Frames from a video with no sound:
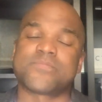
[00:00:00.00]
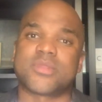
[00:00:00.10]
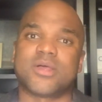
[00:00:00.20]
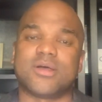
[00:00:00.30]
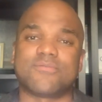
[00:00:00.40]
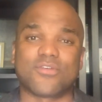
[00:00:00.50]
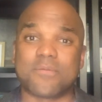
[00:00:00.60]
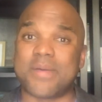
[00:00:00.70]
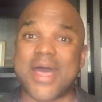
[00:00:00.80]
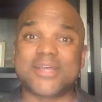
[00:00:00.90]
Uh, for the
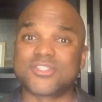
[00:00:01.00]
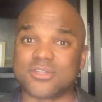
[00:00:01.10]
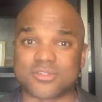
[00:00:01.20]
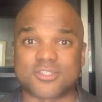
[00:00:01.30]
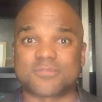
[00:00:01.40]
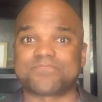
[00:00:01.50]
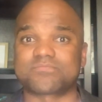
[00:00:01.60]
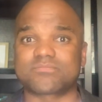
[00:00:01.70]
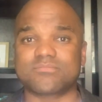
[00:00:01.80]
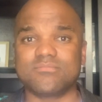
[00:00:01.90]
pastors
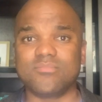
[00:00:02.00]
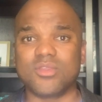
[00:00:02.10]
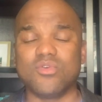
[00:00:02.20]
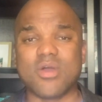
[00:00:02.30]
who